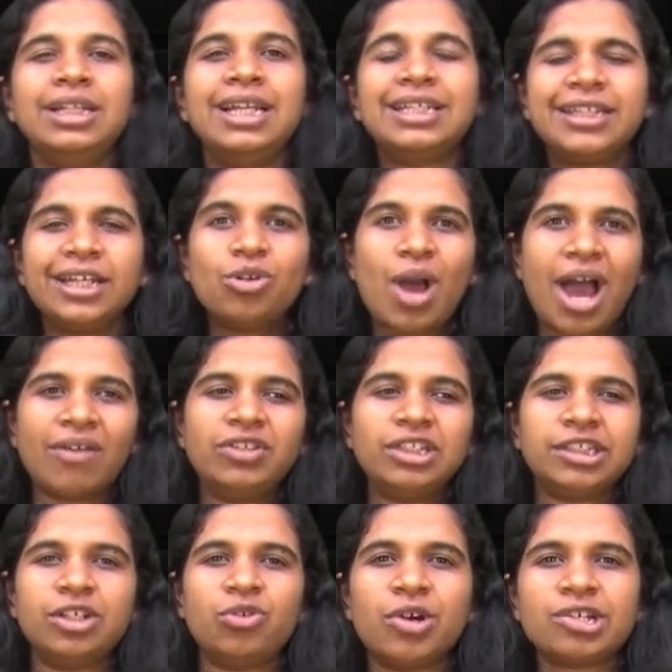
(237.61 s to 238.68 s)
Let's say you have
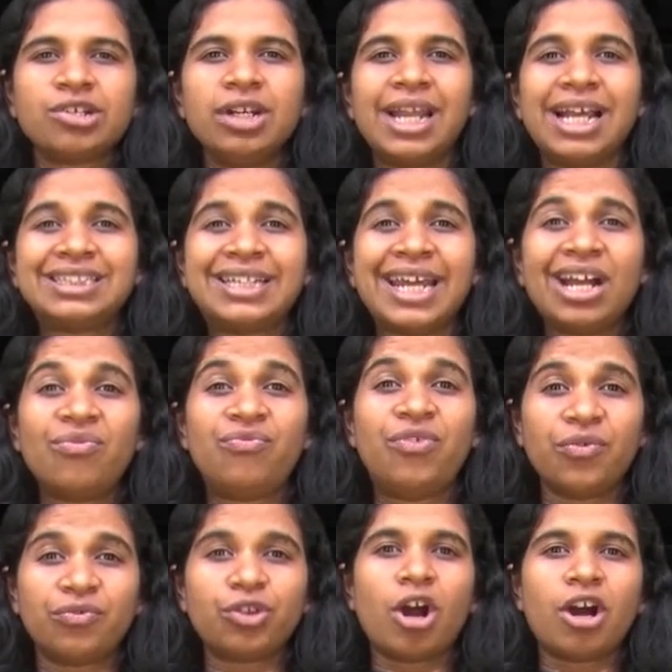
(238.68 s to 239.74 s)
this equation. Let's take a
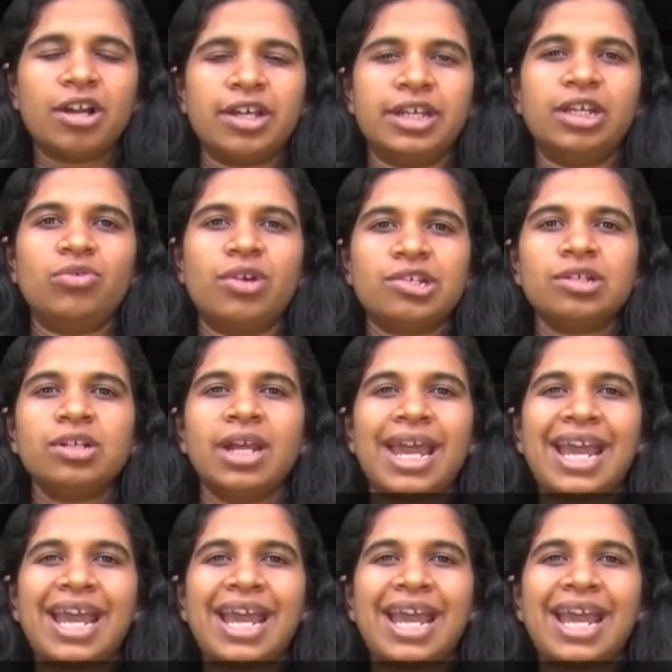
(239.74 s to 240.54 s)
fifth order equation,